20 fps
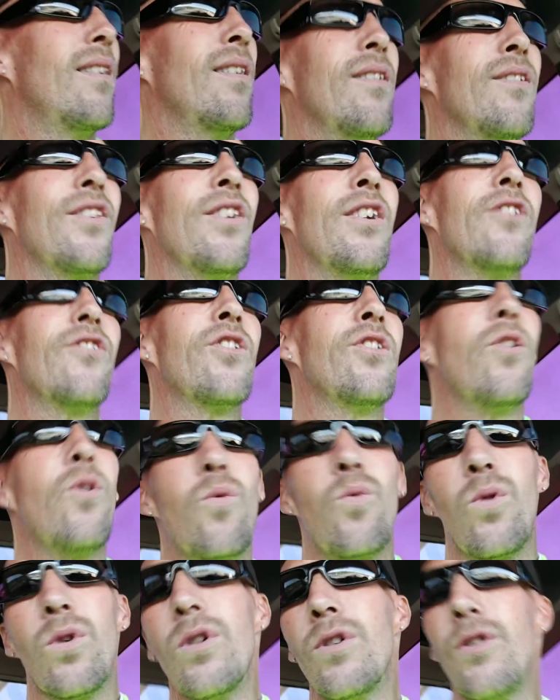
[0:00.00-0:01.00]
There's no
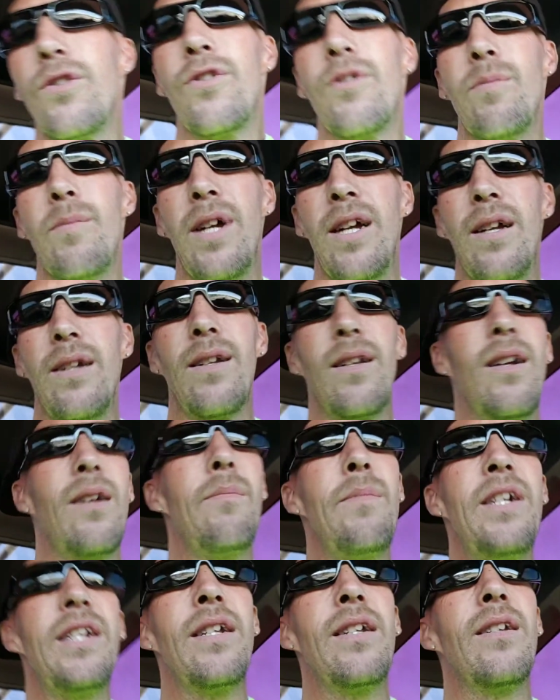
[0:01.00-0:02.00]
words, man. I
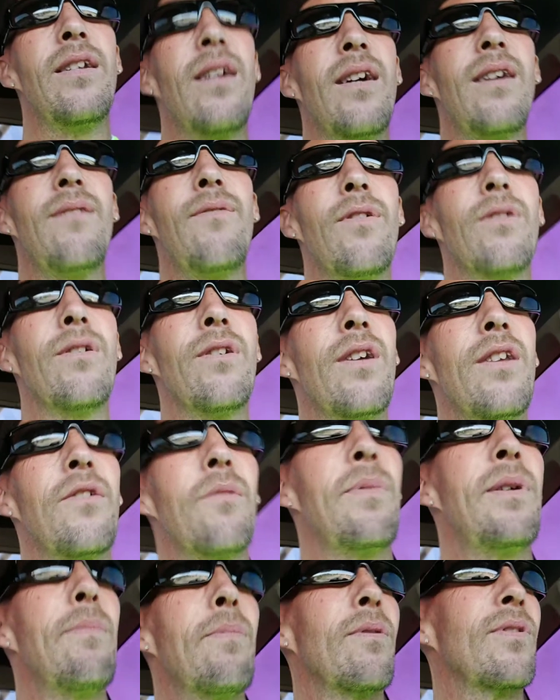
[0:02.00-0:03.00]
mean, and I've heard other
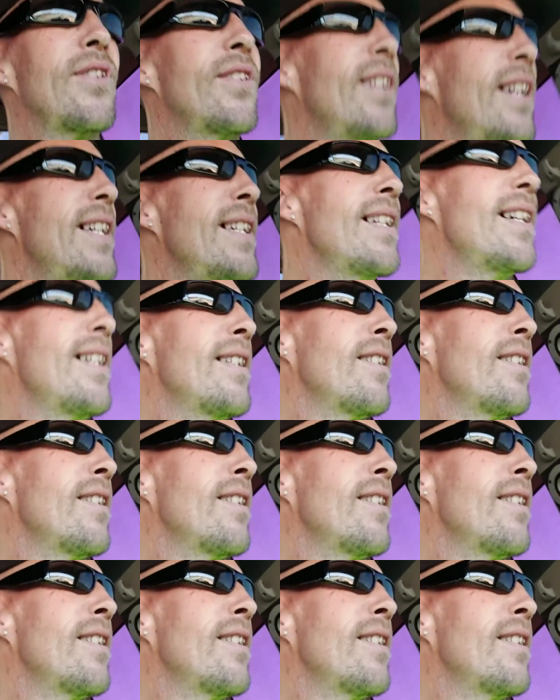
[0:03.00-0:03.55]
people say that